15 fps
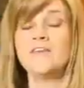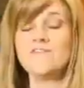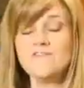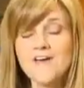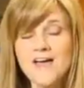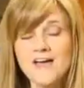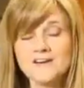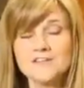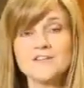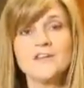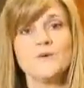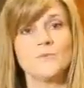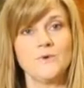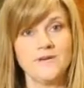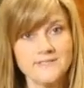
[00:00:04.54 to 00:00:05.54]
fact,
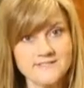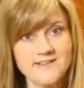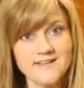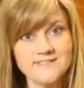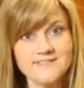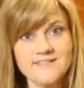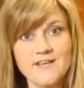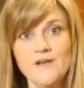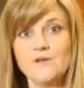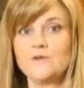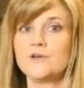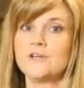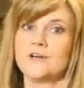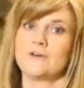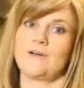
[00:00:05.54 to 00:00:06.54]
when it's on sale,
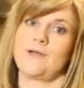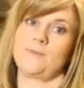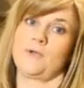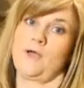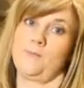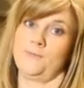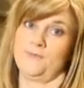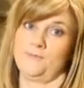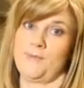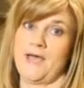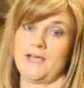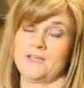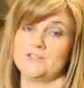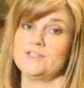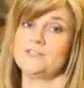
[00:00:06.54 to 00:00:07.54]
you're gonna grab a couple of
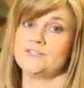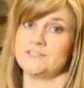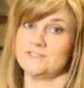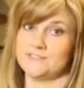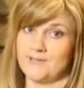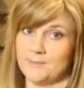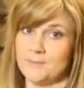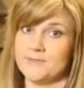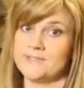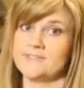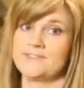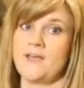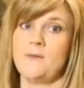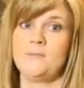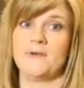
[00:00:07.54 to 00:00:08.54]
packages and double
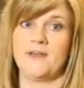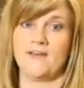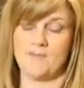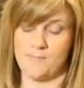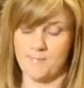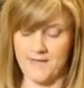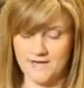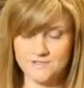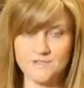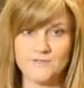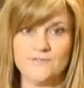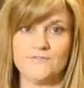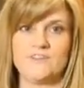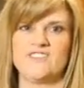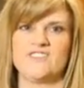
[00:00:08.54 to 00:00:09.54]
this up and have a batch in the
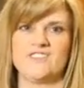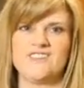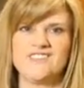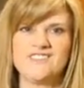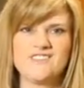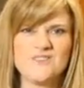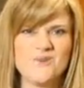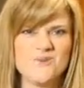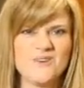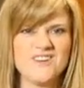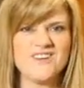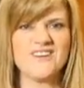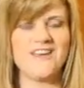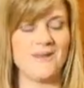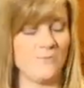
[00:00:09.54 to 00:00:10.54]
freezer. It's so
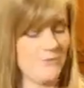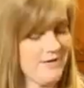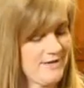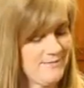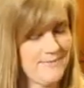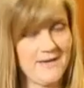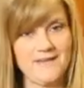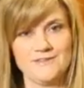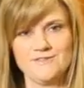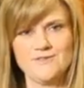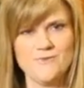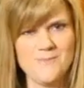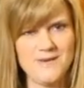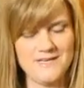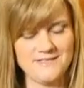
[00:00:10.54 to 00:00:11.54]
good and we can make it so
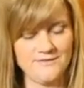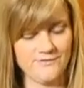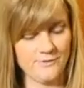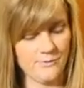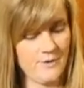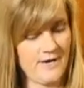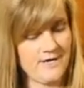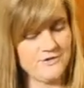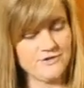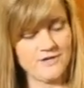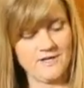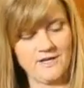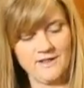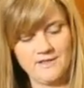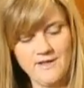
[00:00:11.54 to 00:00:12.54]
many different ways, you're
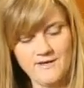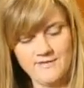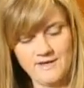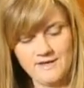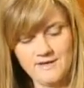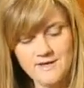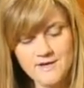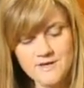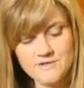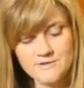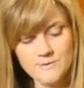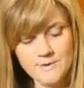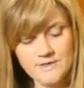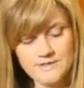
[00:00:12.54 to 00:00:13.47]
gonna love it. So we're gonna